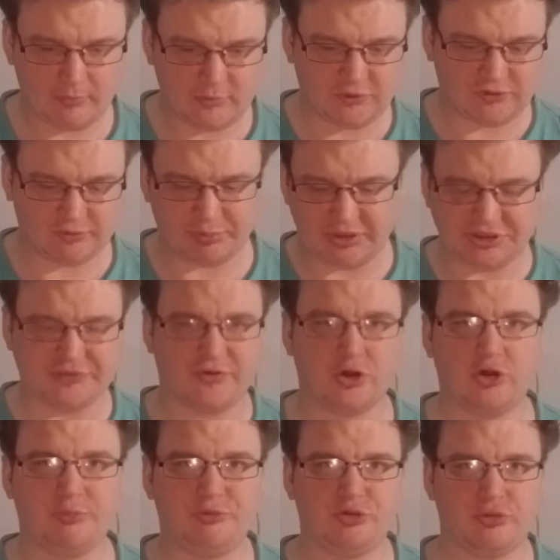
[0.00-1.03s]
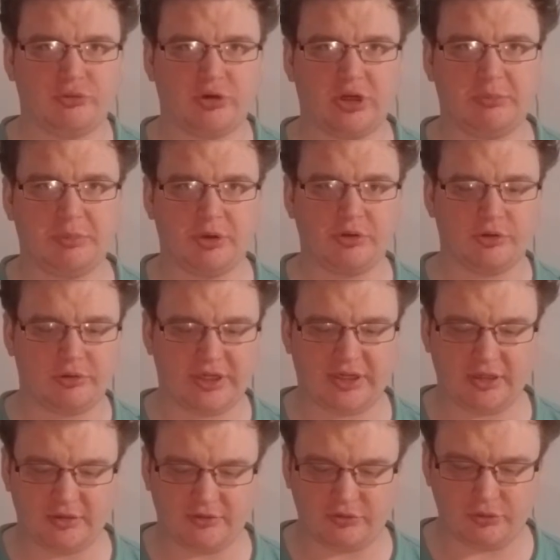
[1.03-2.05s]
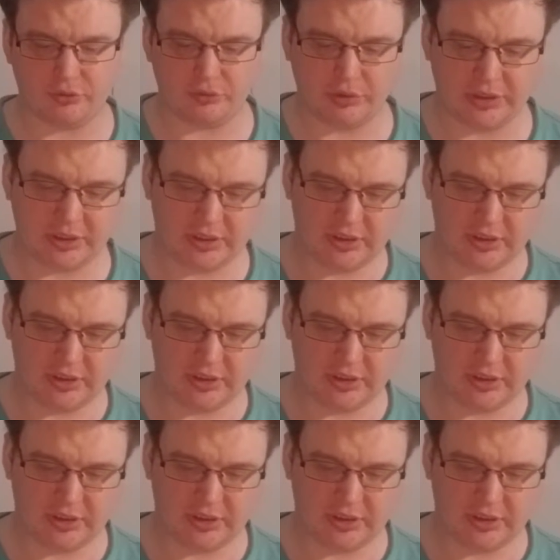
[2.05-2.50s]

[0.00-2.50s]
just a bunch of herbs you rub on your hand to